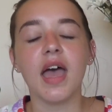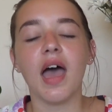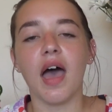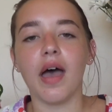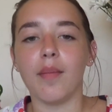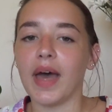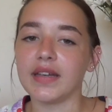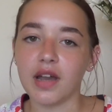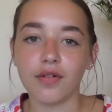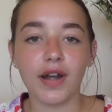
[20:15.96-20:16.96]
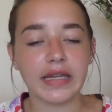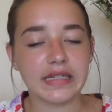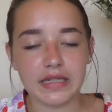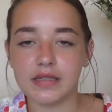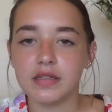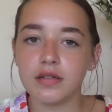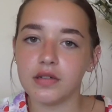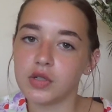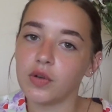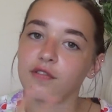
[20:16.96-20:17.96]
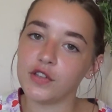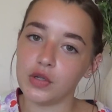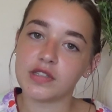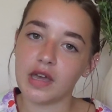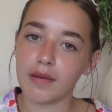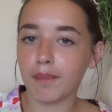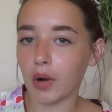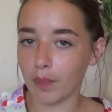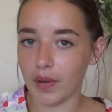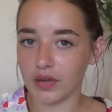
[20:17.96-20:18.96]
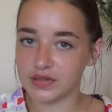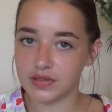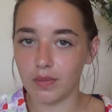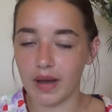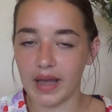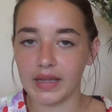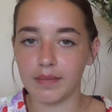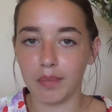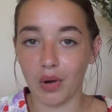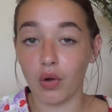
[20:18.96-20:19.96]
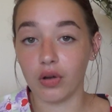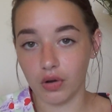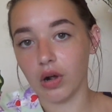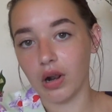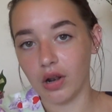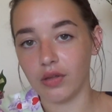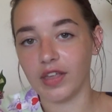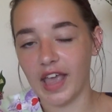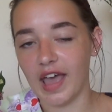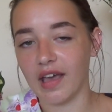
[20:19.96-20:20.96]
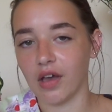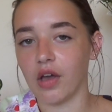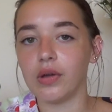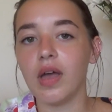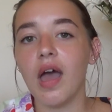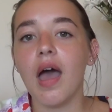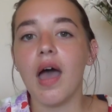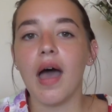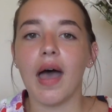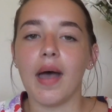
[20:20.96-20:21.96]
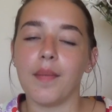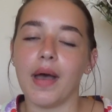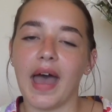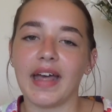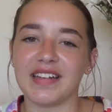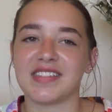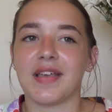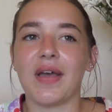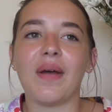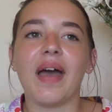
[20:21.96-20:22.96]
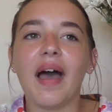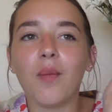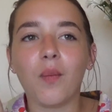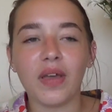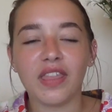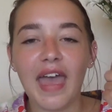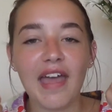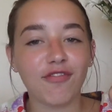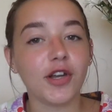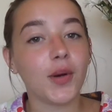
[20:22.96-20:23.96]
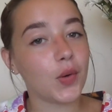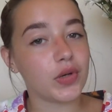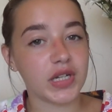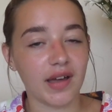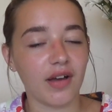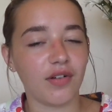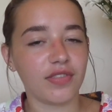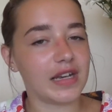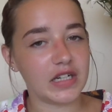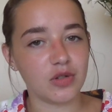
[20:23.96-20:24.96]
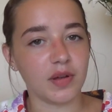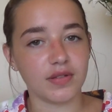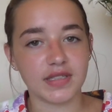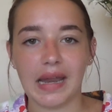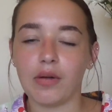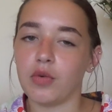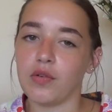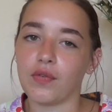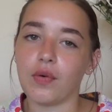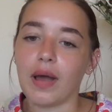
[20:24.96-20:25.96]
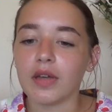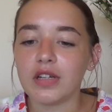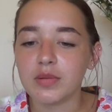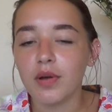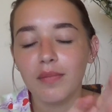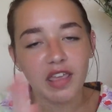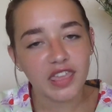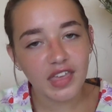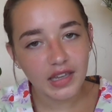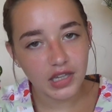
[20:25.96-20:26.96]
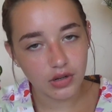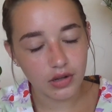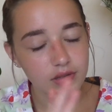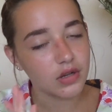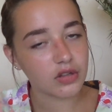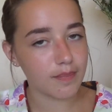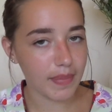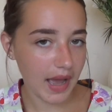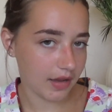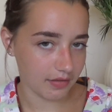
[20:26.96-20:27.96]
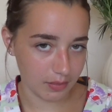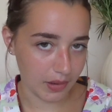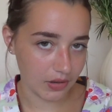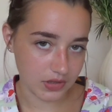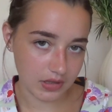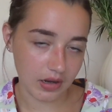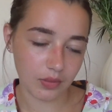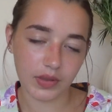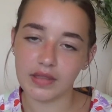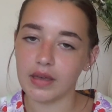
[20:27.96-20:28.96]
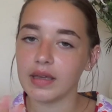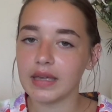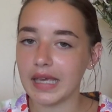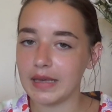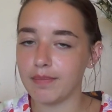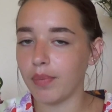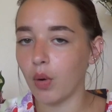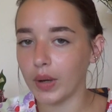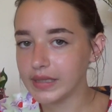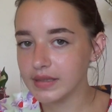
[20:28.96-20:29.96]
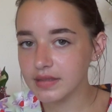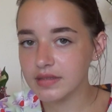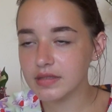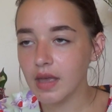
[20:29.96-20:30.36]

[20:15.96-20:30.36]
and directed to a few certain blog posts on my blog on Clothing Care Co. And so with every order of the Little Book of Stain Removal, I'm going to put my thank you notes on the back of the postcard with the key points,